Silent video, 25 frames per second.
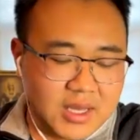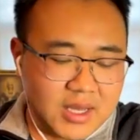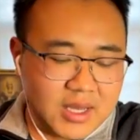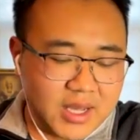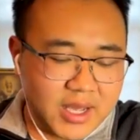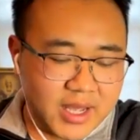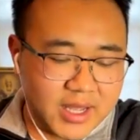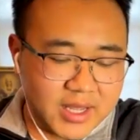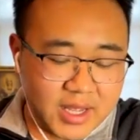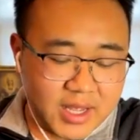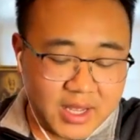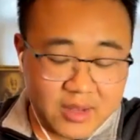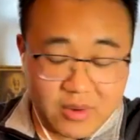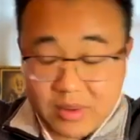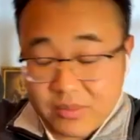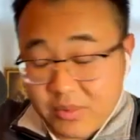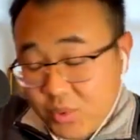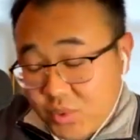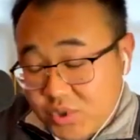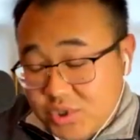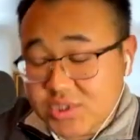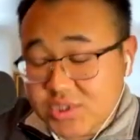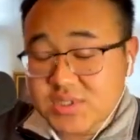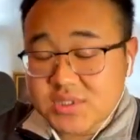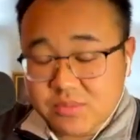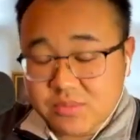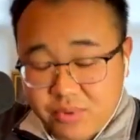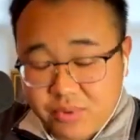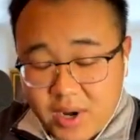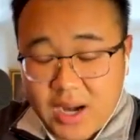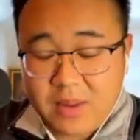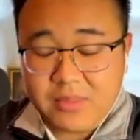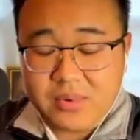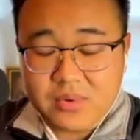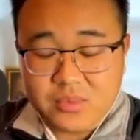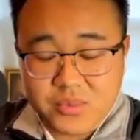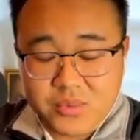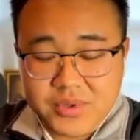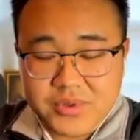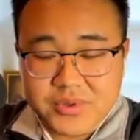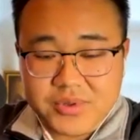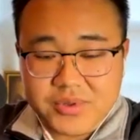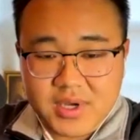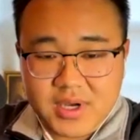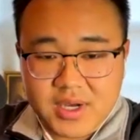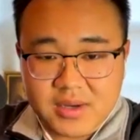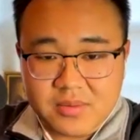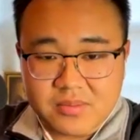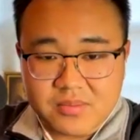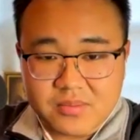And, and, I mean, which is the problem with
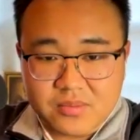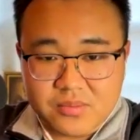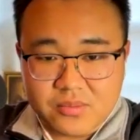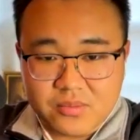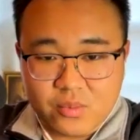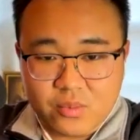um,